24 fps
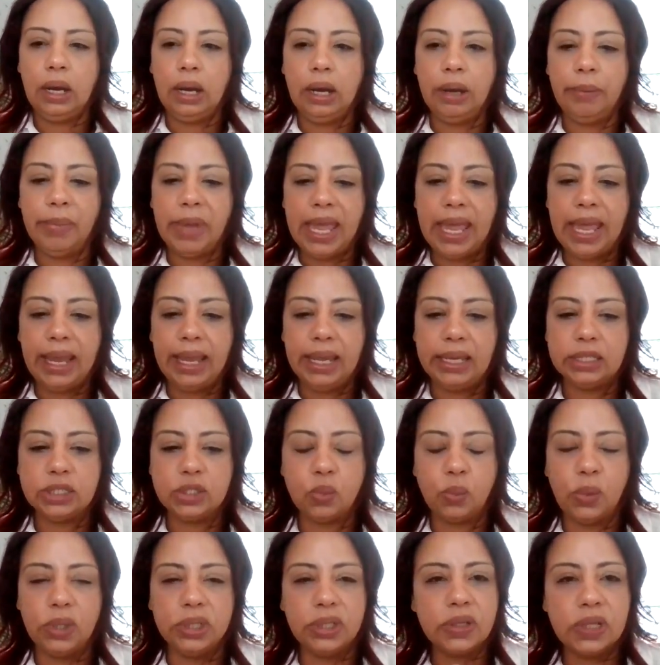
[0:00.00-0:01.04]
And
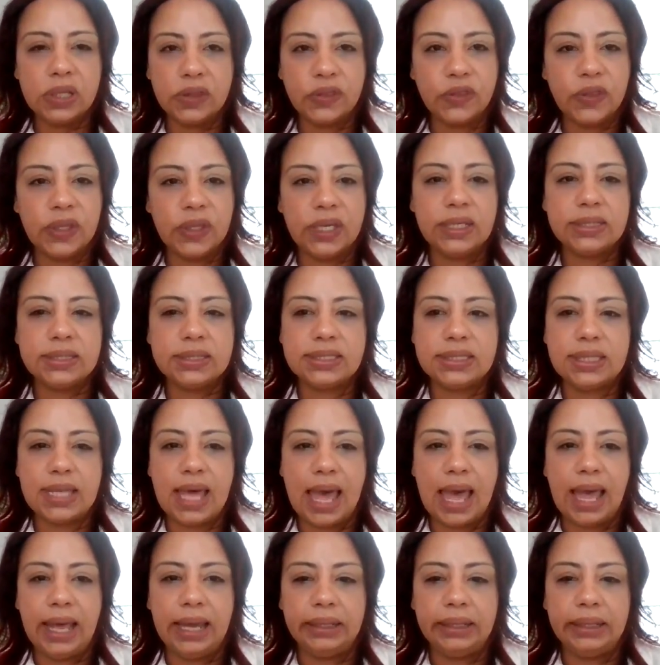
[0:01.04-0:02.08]
one of the things
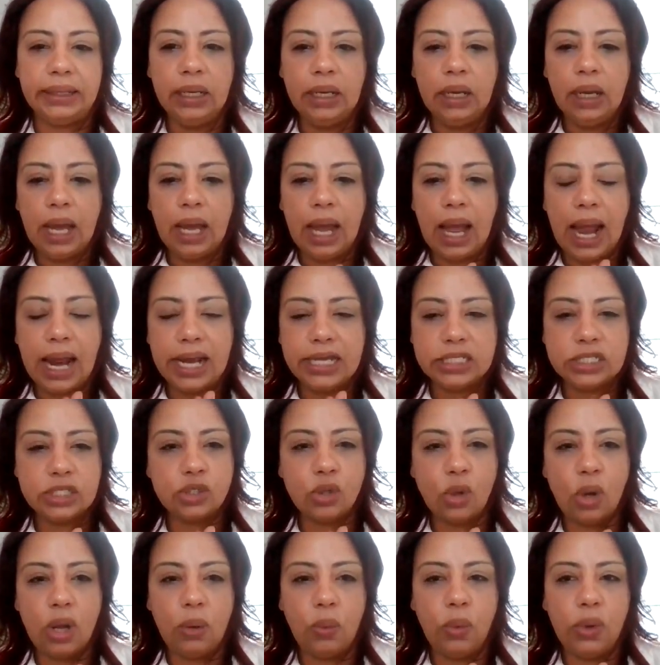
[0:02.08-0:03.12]
that I
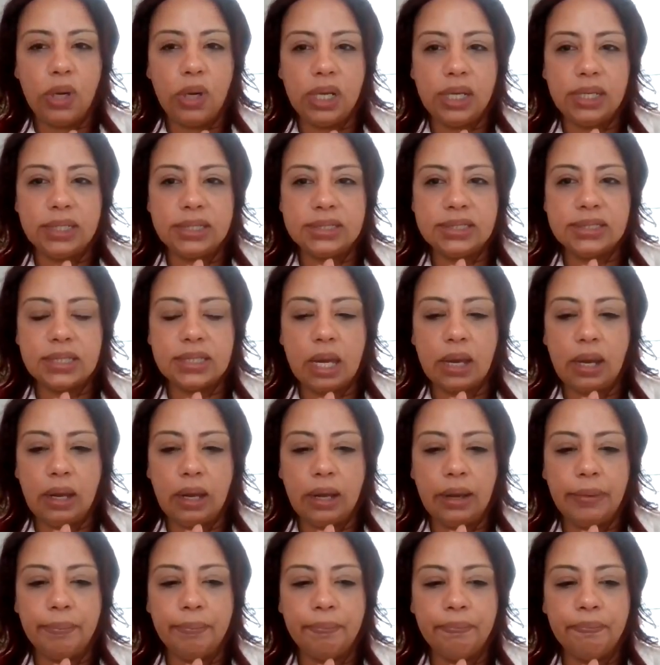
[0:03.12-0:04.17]
saw was
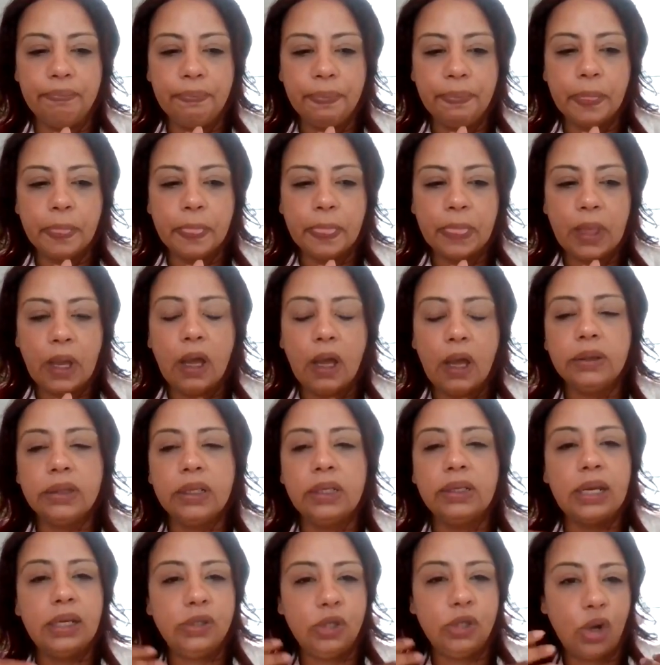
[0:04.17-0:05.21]
uh,
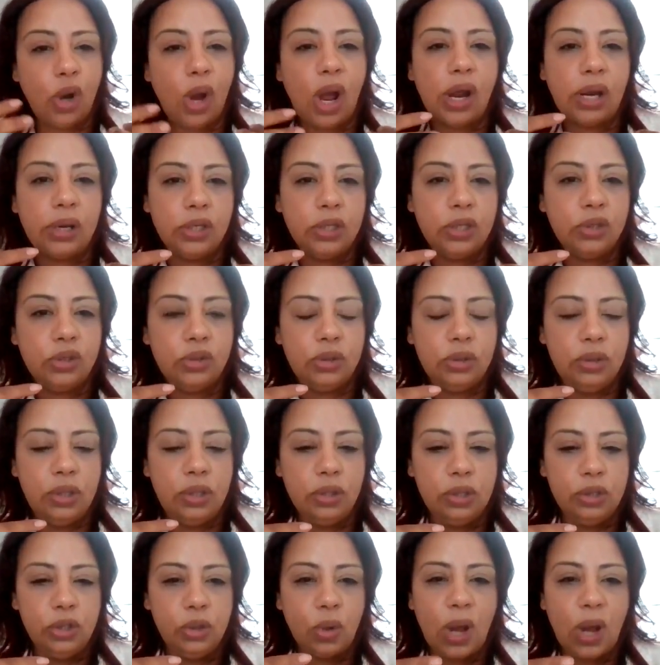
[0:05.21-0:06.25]
you know
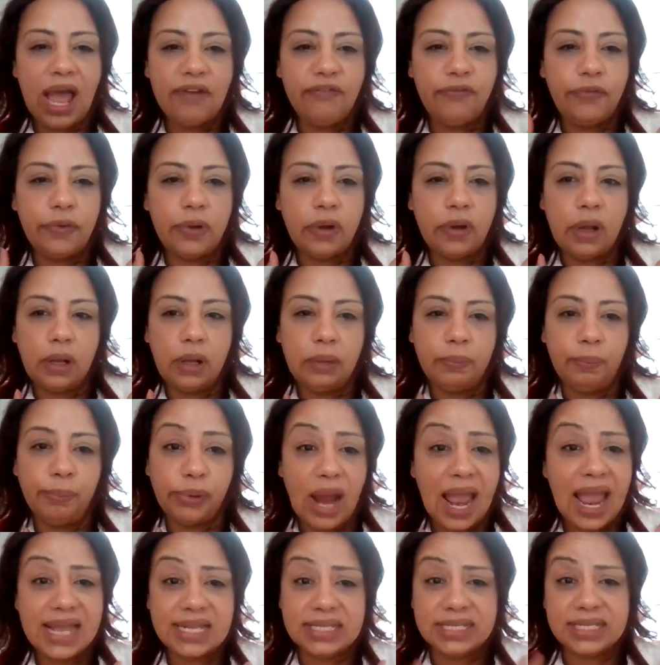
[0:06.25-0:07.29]
you have
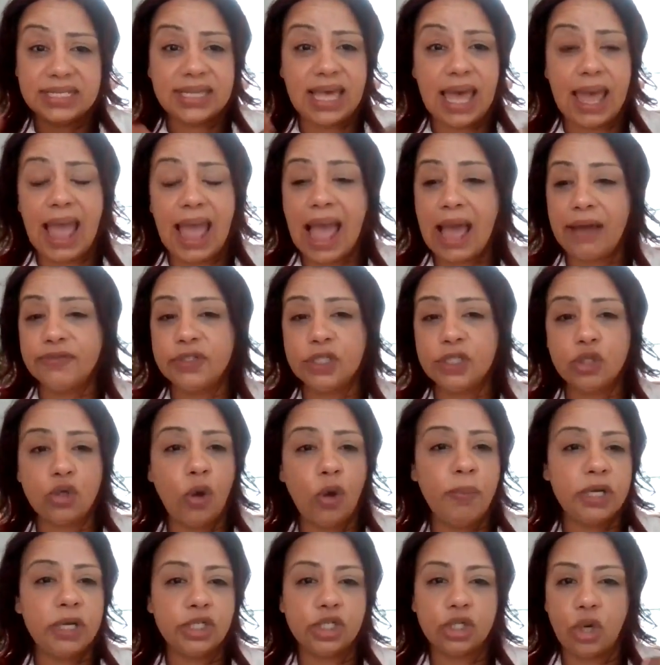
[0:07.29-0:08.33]
brides that have
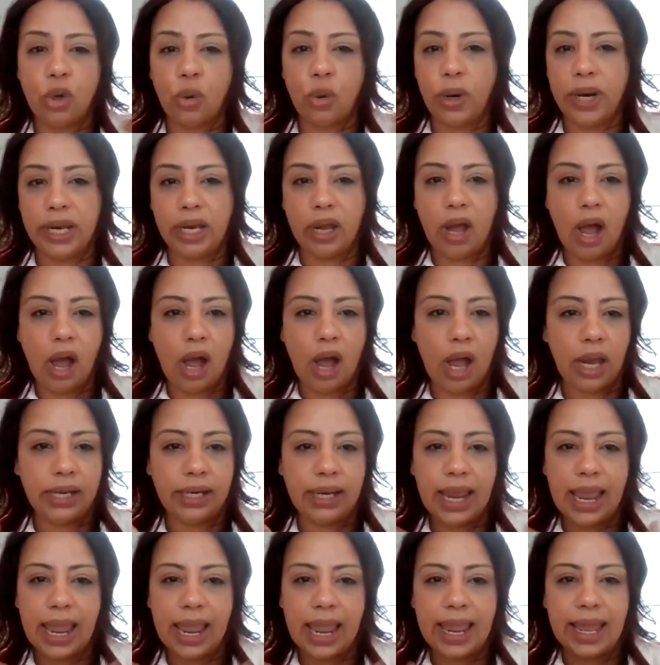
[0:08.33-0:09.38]
so much going
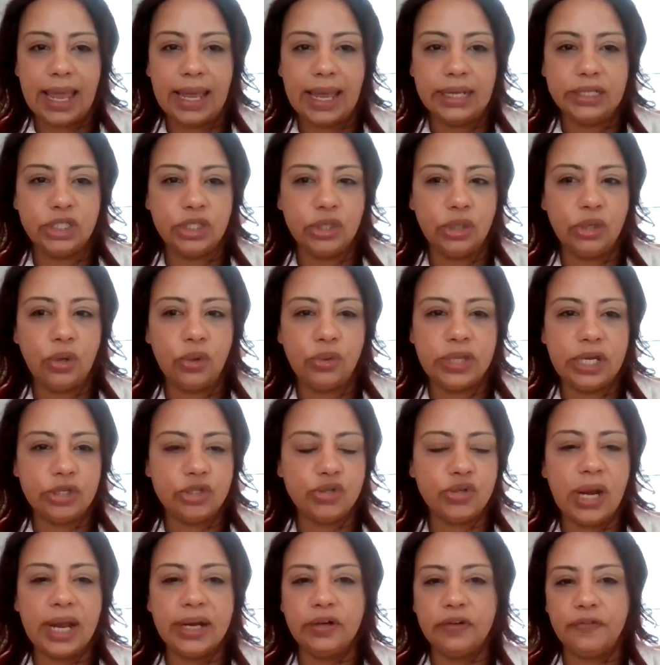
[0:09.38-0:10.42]
on, and they're
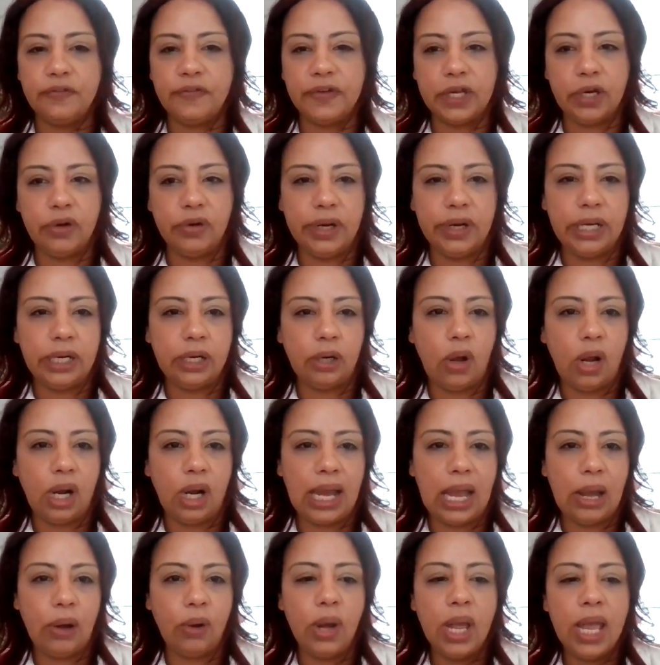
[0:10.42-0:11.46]
trying to figure it
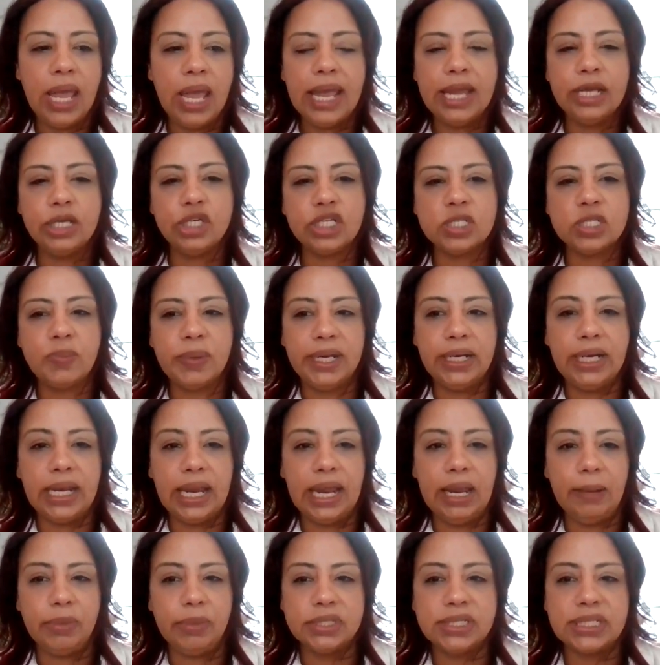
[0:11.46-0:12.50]
all out, and just being
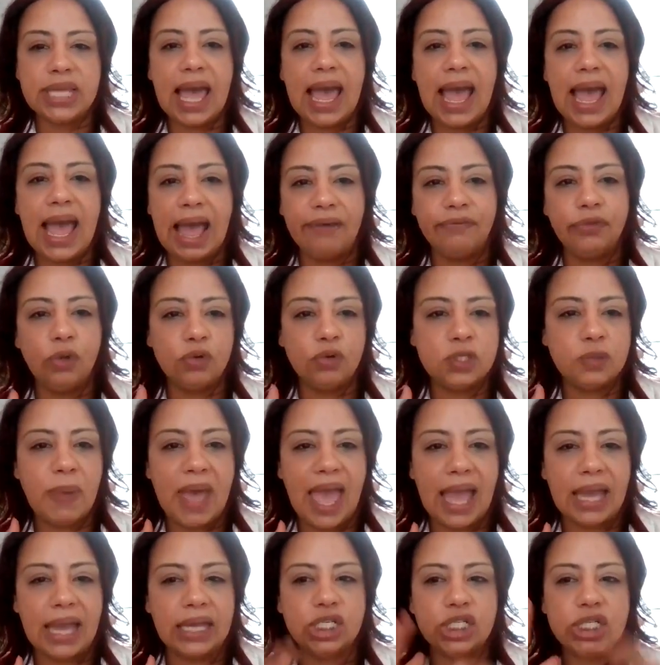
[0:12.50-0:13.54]
able to have those
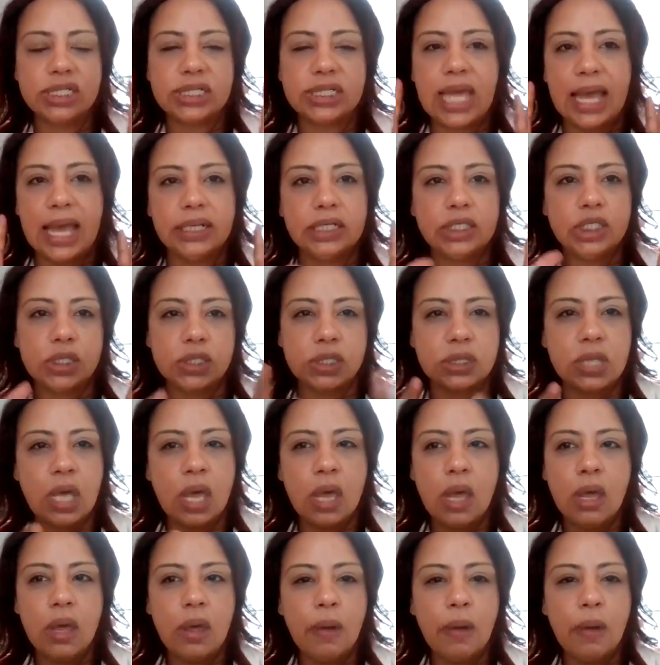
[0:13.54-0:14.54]
packages kind of just